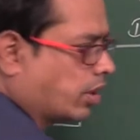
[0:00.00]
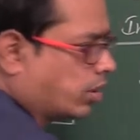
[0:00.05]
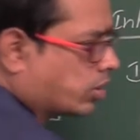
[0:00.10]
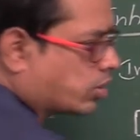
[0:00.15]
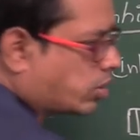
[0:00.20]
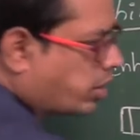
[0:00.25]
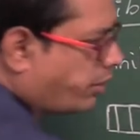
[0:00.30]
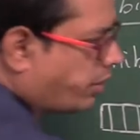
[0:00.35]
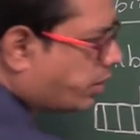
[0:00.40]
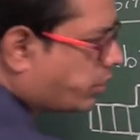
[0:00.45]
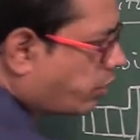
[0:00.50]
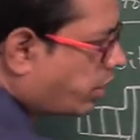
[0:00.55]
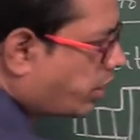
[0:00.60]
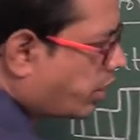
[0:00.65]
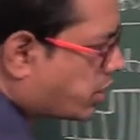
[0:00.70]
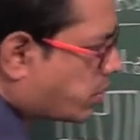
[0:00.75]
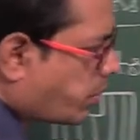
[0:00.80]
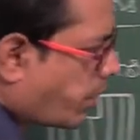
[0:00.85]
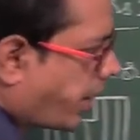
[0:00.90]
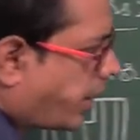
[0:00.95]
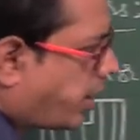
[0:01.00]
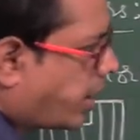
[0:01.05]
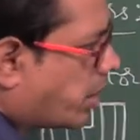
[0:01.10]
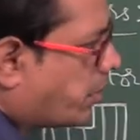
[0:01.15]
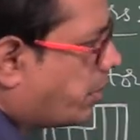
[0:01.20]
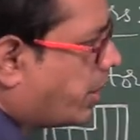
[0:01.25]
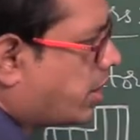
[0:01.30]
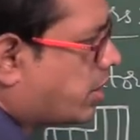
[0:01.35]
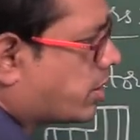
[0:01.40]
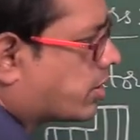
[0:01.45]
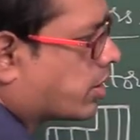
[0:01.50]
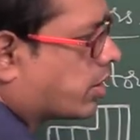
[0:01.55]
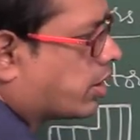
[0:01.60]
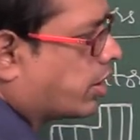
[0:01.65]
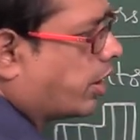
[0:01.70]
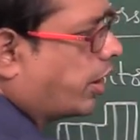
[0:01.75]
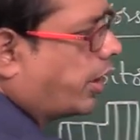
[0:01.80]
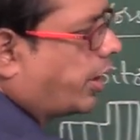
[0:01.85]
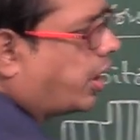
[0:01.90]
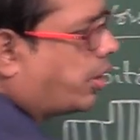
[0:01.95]
So, which one is binded means
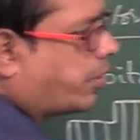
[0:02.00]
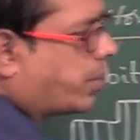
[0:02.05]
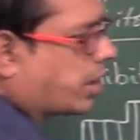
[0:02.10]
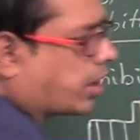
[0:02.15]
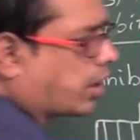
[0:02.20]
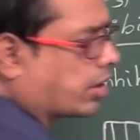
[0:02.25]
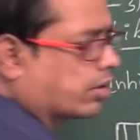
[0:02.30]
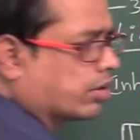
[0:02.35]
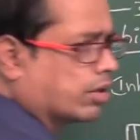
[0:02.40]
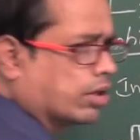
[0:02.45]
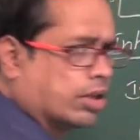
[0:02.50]
inhibitor.